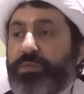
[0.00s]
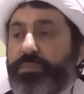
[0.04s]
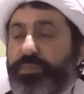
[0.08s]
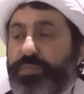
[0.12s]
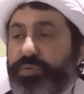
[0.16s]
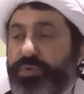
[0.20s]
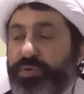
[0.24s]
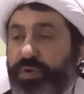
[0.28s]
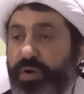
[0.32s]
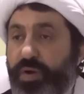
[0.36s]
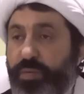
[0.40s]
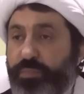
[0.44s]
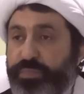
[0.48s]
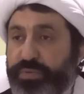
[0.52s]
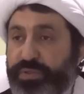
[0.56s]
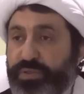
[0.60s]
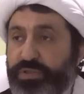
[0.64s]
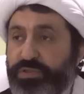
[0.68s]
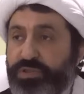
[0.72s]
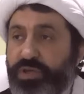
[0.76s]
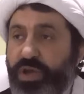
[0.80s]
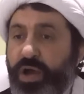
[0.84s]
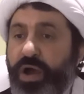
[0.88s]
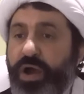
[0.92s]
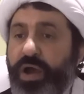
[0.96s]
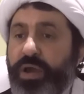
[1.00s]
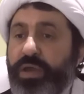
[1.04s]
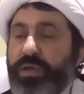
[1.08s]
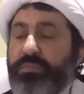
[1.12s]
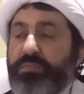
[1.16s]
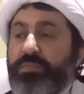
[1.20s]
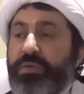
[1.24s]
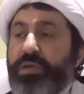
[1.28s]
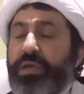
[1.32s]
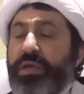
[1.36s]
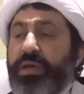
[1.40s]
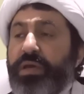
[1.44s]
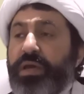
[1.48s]
proper
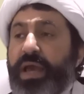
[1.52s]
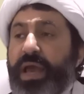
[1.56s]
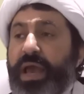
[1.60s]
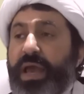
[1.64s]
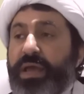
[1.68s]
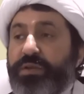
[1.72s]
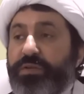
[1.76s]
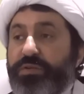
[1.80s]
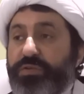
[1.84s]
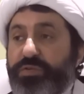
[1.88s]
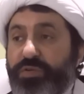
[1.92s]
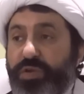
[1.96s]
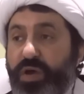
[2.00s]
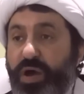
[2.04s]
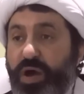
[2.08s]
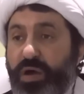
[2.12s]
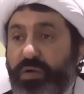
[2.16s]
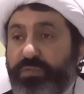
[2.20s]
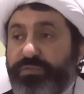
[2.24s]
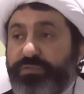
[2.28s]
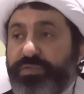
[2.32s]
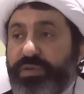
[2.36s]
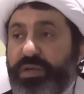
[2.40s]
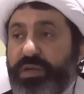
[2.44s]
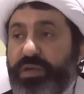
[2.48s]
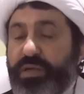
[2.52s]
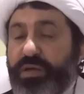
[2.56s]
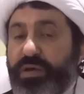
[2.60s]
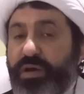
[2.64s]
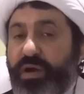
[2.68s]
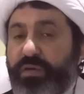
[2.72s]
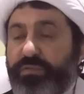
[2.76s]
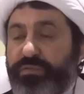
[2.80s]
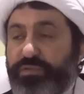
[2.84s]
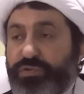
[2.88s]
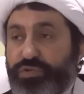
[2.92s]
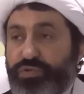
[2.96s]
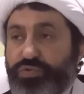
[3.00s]
timing and nafile
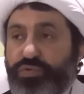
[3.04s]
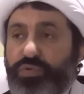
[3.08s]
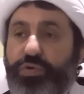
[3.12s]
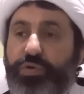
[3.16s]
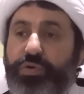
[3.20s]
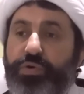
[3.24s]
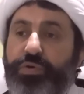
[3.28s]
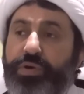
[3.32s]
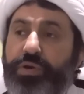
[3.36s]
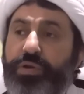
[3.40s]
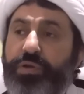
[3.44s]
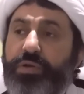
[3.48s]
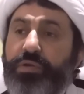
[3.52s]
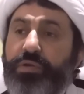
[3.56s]
of Zuhr